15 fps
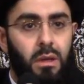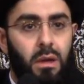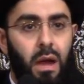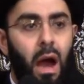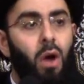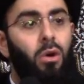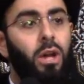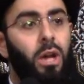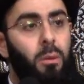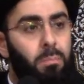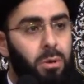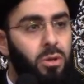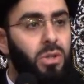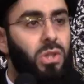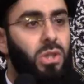How can a
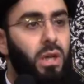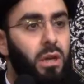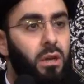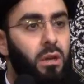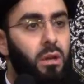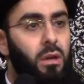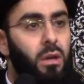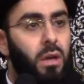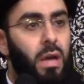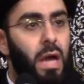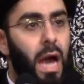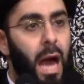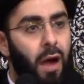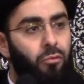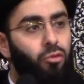person
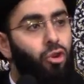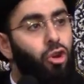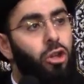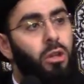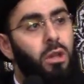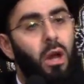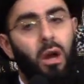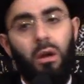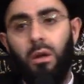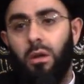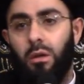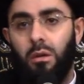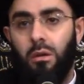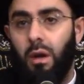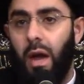have good luck,
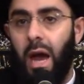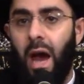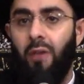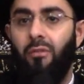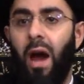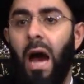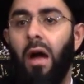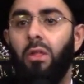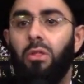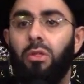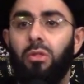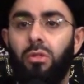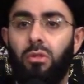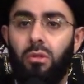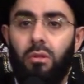have
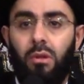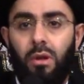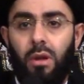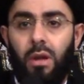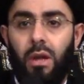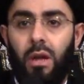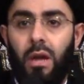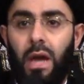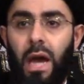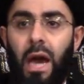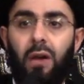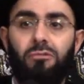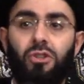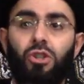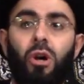hadh,
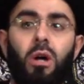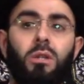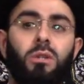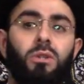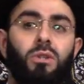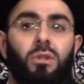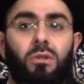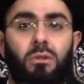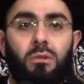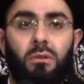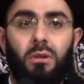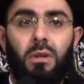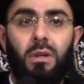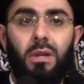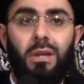have chance?
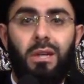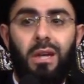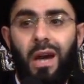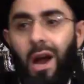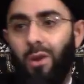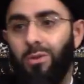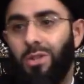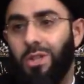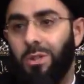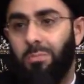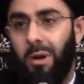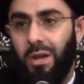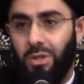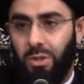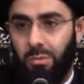How is this
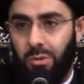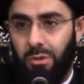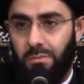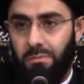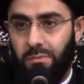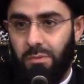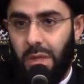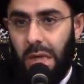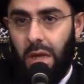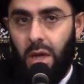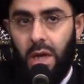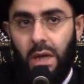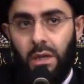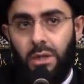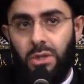possible?
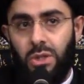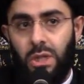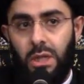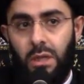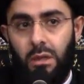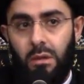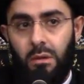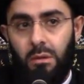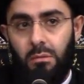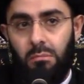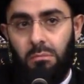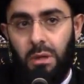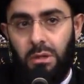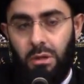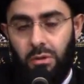You see,
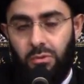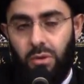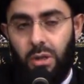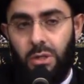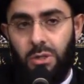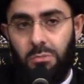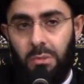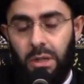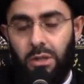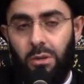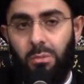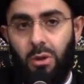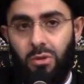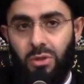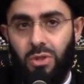my dear friends, my dear
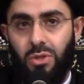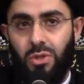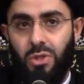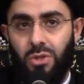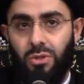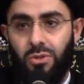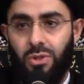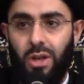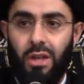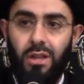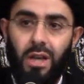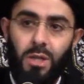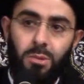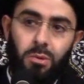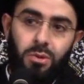brothers and sisters,
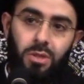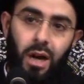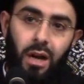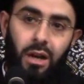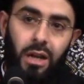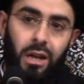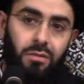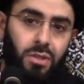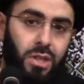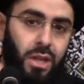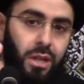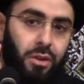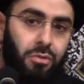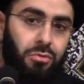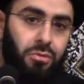Allah subhanahu wa ta'ala gave us a
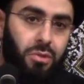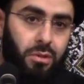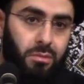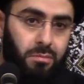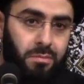gift.